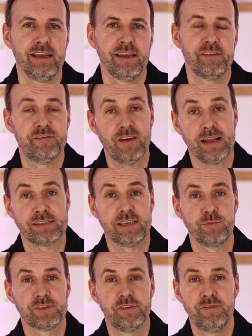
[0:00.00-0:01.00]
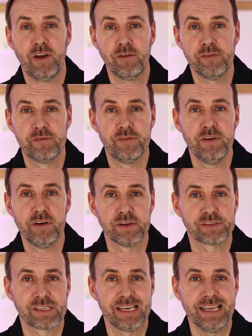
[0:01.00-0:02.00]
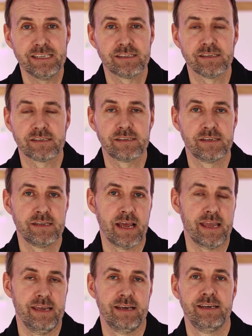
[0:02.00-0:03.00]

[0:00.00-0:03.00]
In fact, it was the very first Easter Sunday.